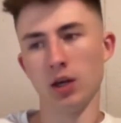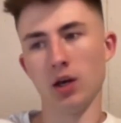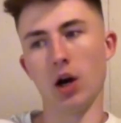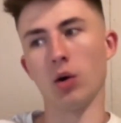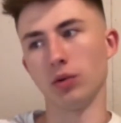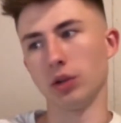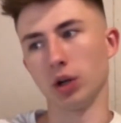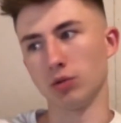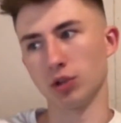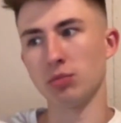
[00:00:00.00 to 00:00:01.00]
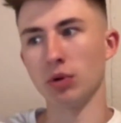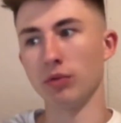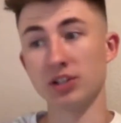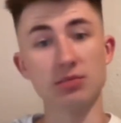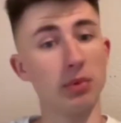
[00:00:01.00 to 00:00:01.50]
oh, just move
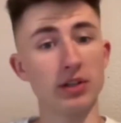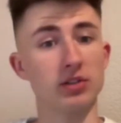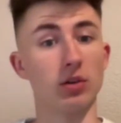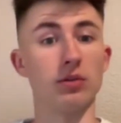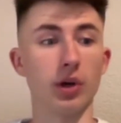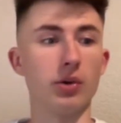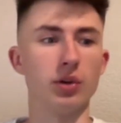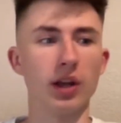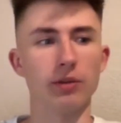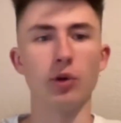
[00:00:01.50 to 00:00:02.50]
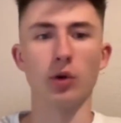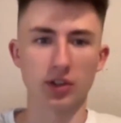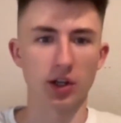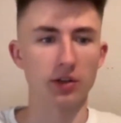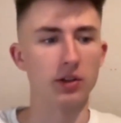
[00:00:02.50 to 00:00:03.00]
this muscle. No, you got to
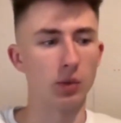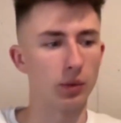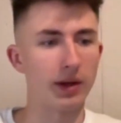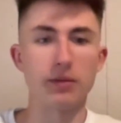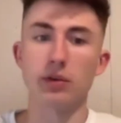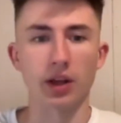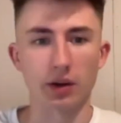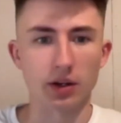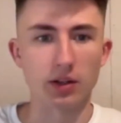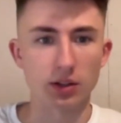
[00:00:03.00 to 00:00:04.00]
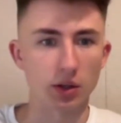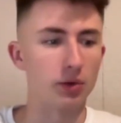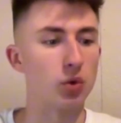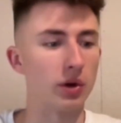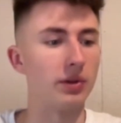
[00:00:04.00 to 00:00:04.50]
focus on, everything on it.
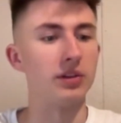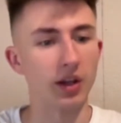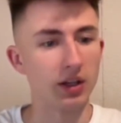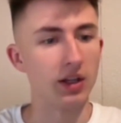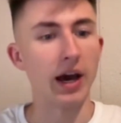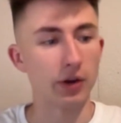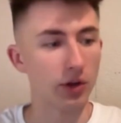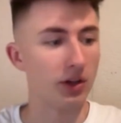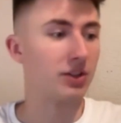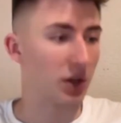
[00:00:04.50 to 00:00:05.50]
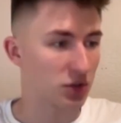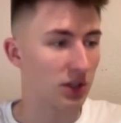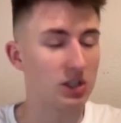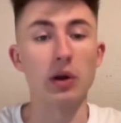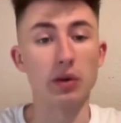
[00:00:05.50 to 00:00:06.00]
The joint, the tendon, how you're going to stretch
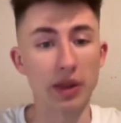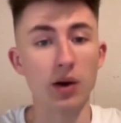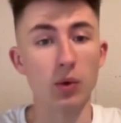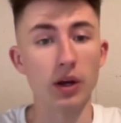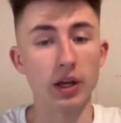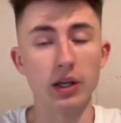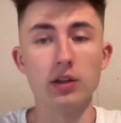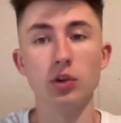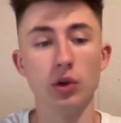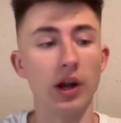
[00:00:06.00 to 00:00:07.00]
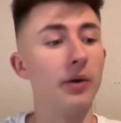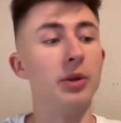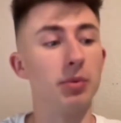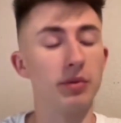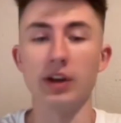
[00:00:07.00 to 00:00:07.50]
this way or that way to not
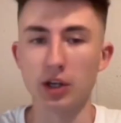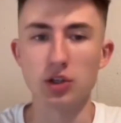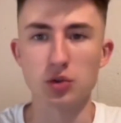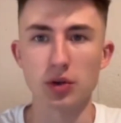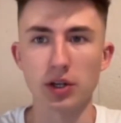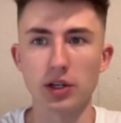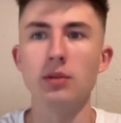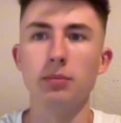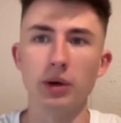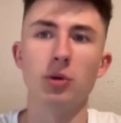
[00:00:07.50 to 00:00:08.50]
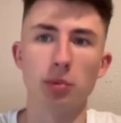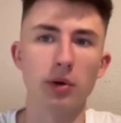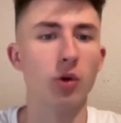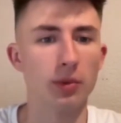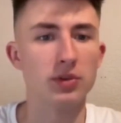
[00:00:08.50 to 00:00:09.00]
only prevent injury, but to
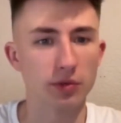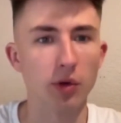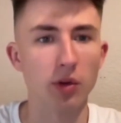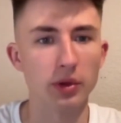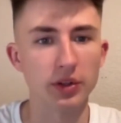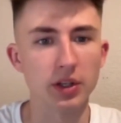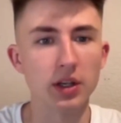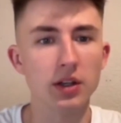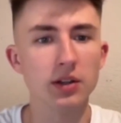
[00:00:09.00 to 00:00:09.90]
perform at your full ability,